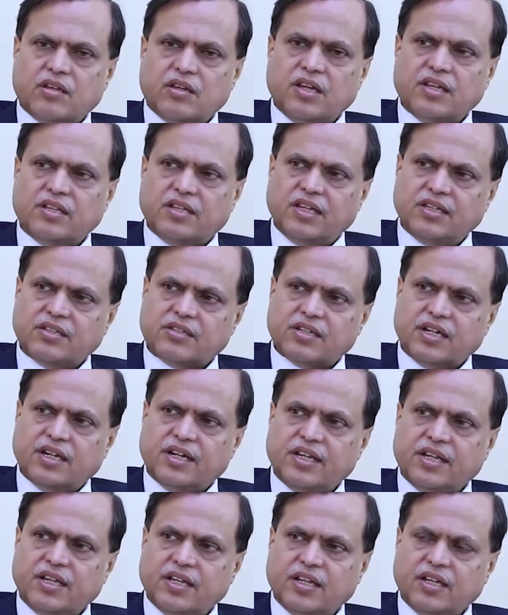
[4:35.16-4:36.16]
in this
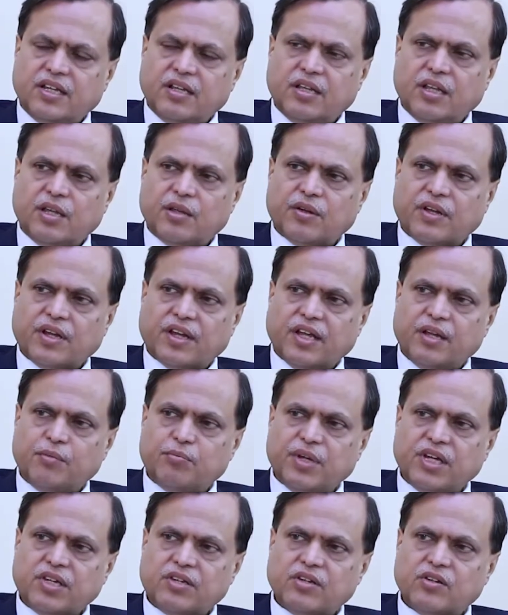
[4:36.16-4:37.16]
study, there were again
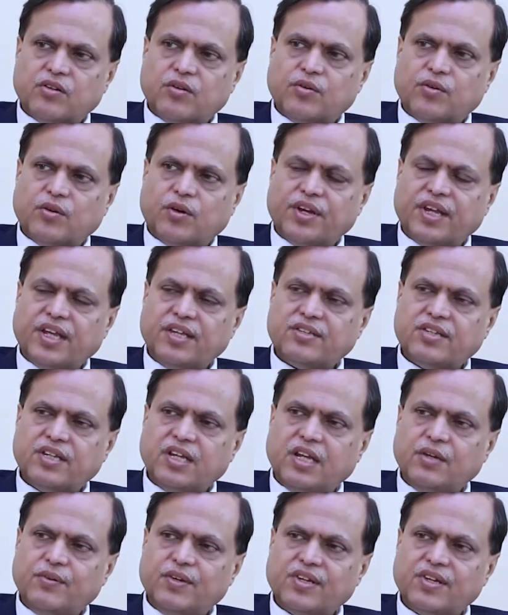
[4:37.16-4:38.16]
patients of non-S
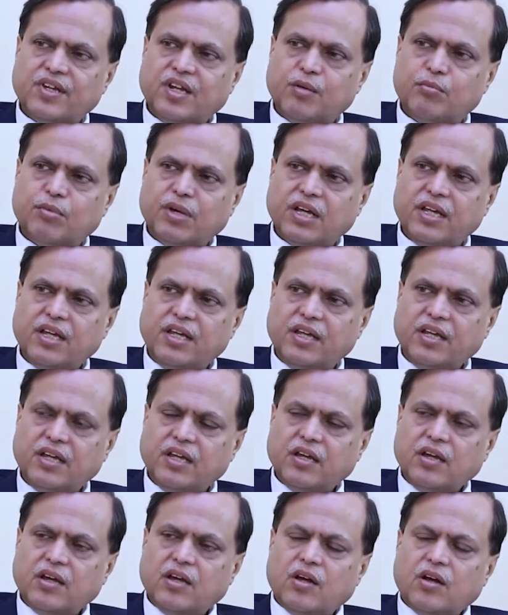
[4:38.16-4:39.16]
T elevation M I
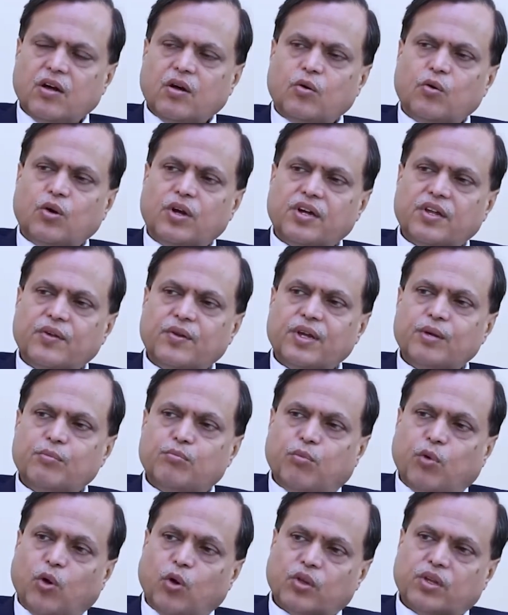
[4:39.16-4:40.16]
who underwent
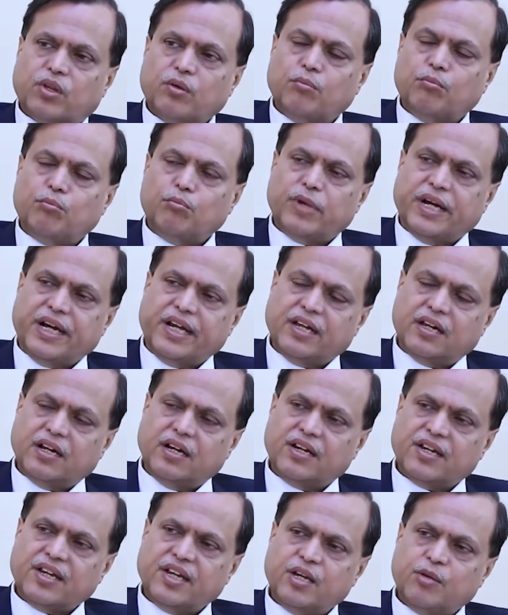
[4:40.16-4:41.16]
both
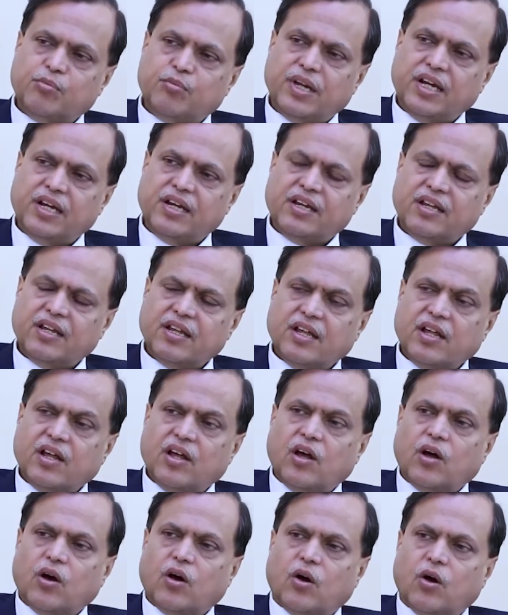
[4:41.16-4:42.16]
medical treatment
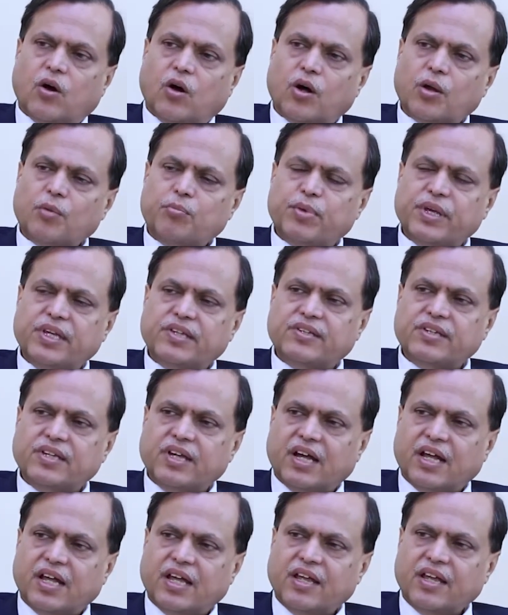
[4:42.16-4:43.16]
or P
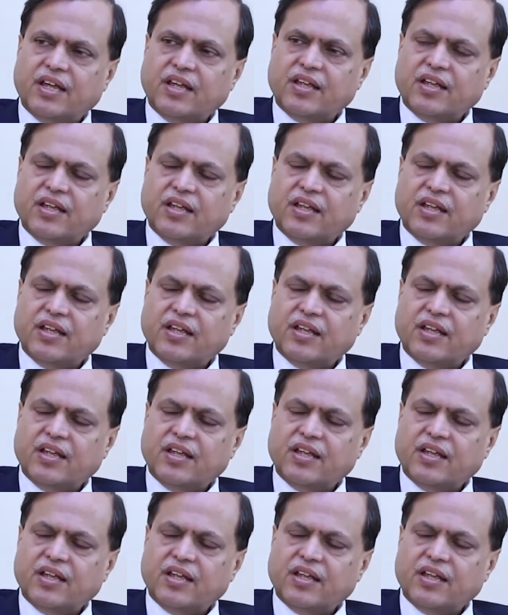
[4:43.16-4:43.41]
C I.